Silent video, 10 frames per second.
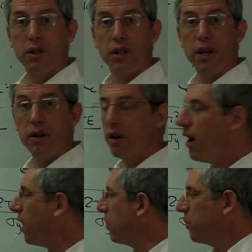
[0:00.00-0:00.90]
slender
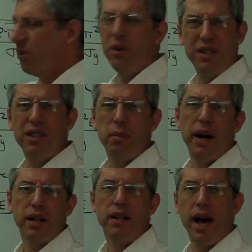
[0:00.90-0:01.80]
column. We, we
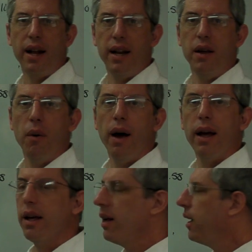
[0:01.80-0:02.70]
suspected that anyway,